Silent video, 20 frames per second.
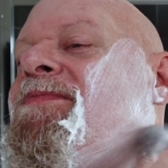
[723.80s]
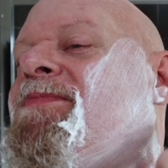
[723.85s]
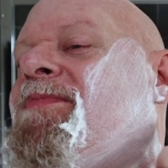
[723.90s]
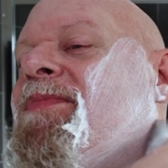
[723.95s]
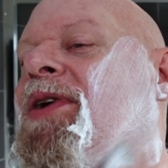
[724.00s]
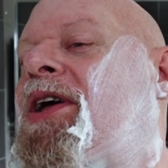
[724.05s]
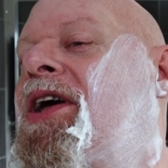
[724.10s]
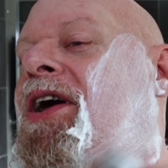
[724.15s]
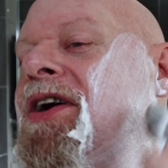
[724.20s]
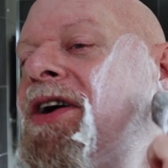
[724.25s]

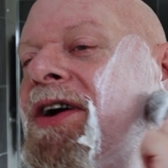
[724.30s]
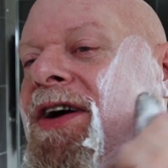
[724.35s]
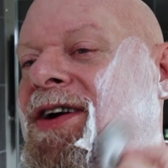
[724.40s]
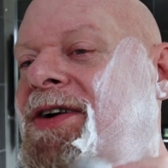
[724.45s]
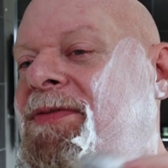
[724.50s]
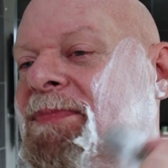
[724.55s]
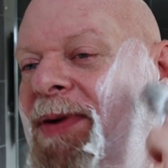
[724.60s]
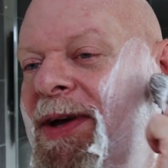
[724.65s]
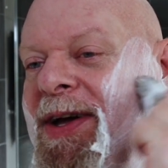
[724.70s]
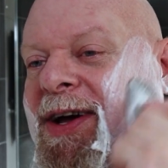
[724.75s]

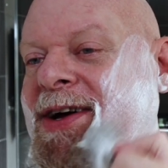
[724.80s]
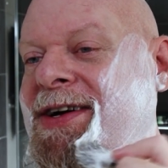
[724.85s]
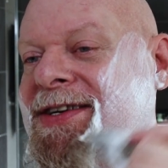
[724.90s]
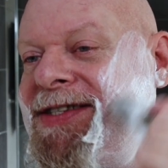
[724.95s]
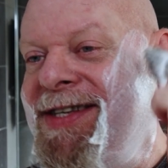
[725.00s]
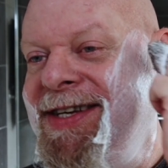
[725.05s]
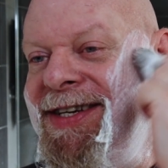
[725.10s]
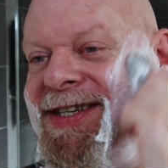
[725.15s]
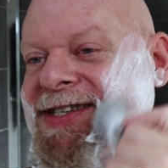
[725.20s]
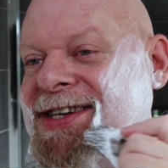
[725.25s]

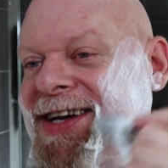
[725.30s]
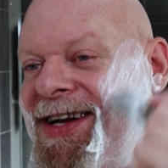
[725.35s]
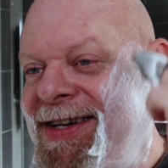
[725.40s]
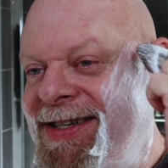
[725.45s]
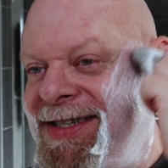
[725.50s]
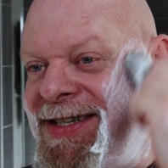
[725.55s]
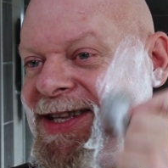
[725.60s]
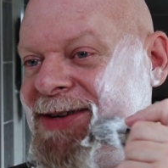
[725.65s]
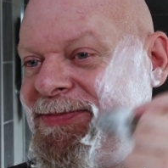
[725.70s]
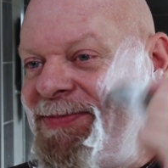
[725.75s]
because the
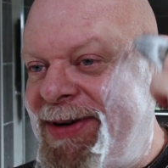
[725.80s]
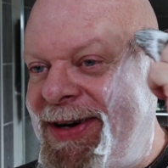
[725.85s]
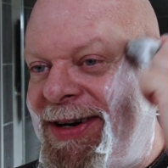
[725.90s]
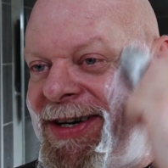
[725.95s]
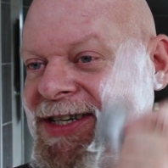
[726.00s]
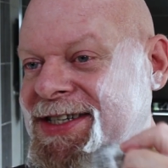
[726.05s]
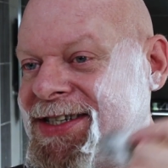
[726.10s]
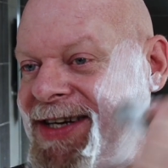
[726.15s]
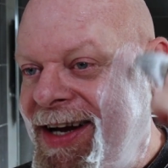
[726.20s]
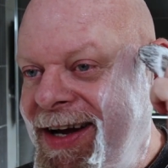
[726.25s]
size of the
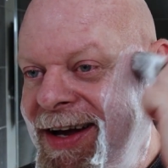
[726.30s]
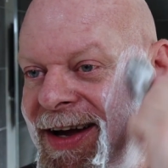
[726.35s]
brush.